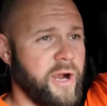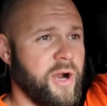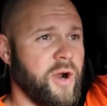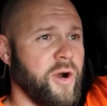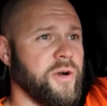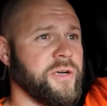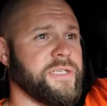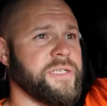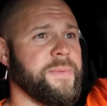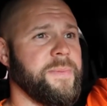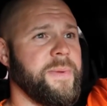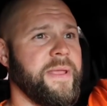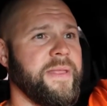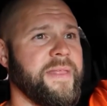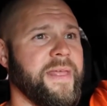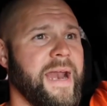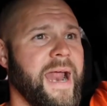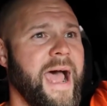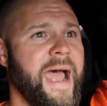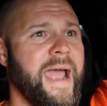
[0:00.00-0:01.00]
occurred to me
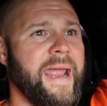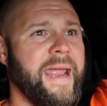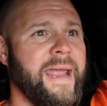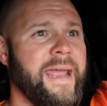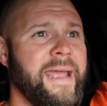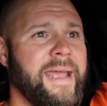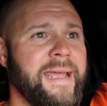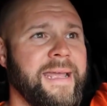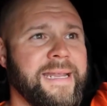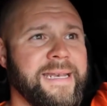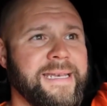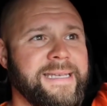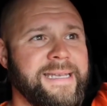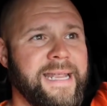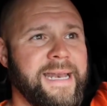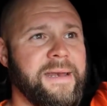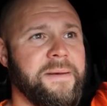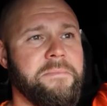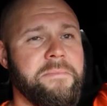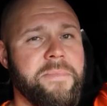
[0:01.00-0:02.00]
that I
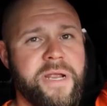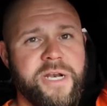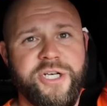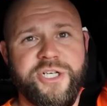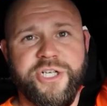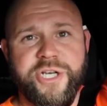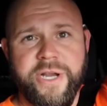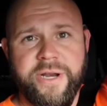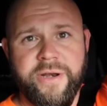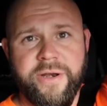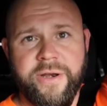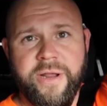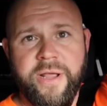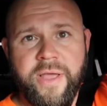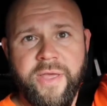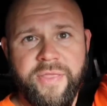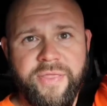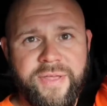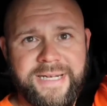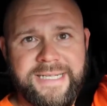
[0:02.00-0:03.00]
didn't
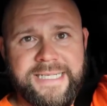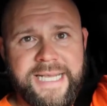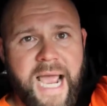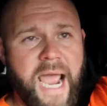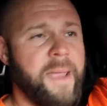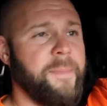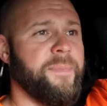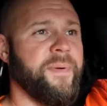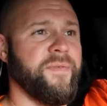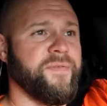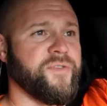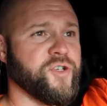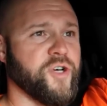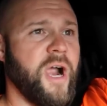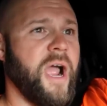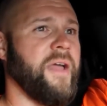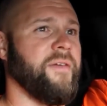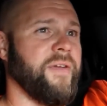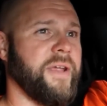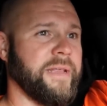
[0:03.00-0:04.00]
mention the type of
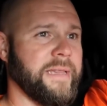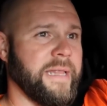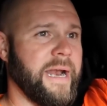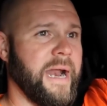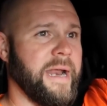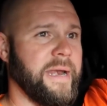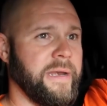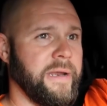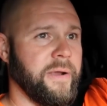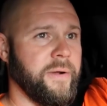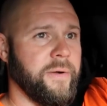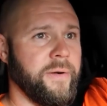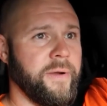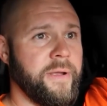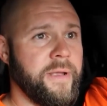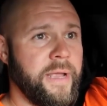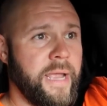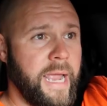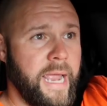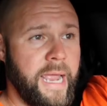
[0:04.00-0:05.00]
driving that I do,
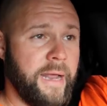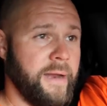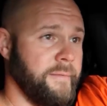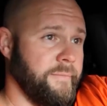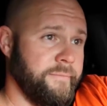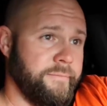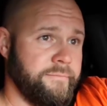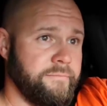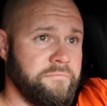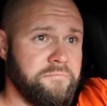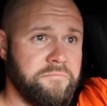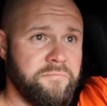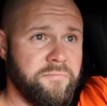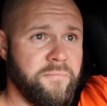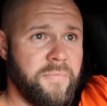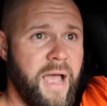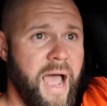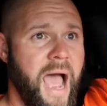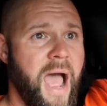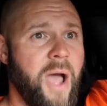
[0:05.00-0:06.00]

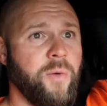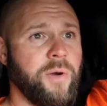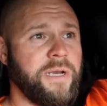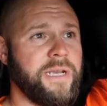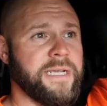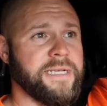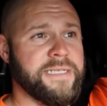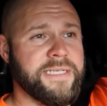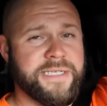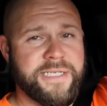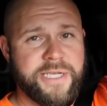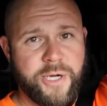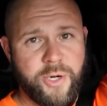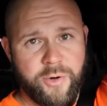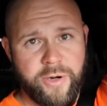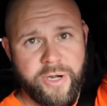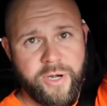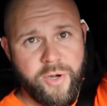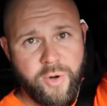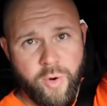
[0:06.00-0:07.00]
and I would
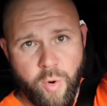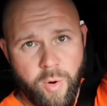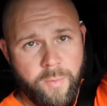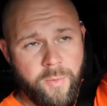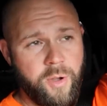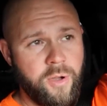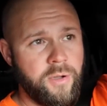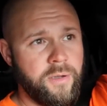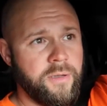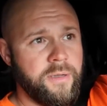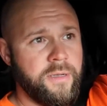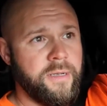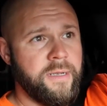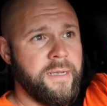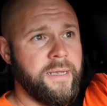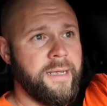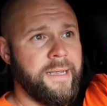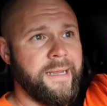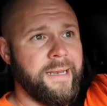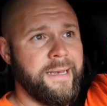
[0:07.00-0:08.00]
consider it normal,
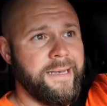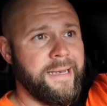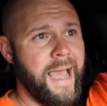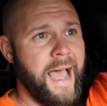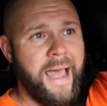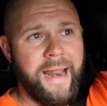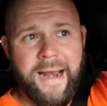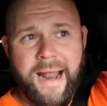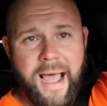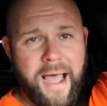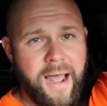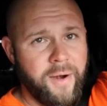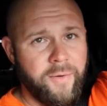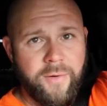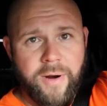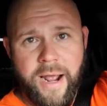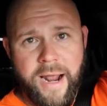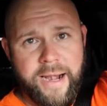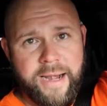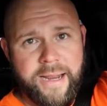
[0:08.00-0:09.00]
not hot
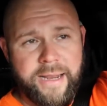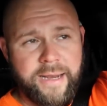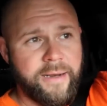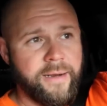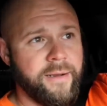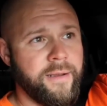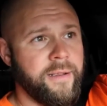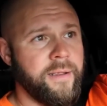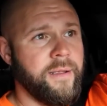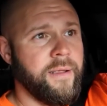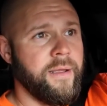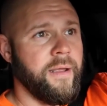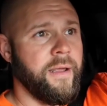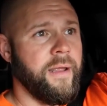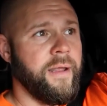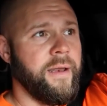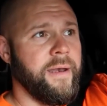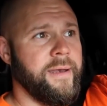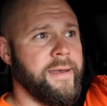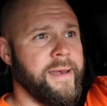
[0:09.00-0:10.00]
rodding,
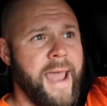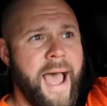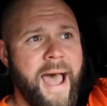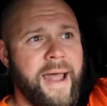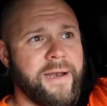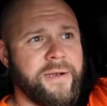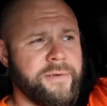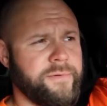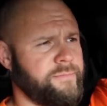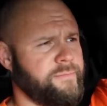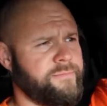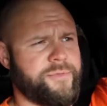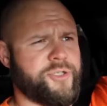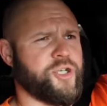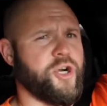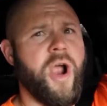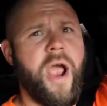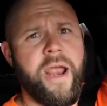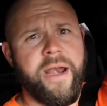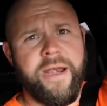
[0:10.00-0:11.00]
not
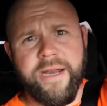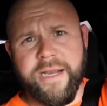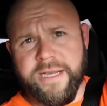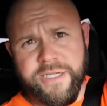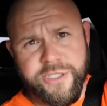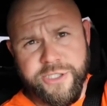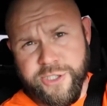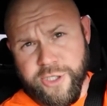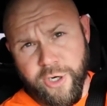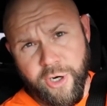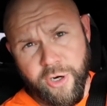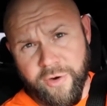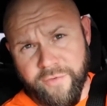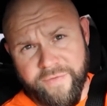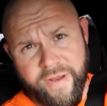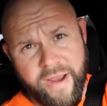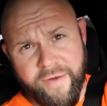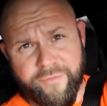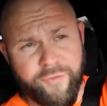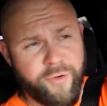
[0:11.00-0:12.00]
trying to
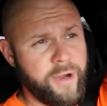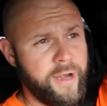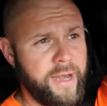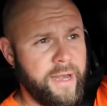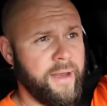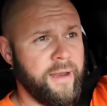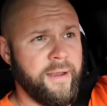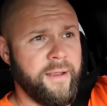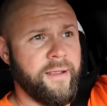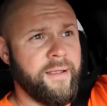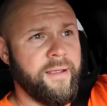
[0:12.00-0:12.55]
conserve every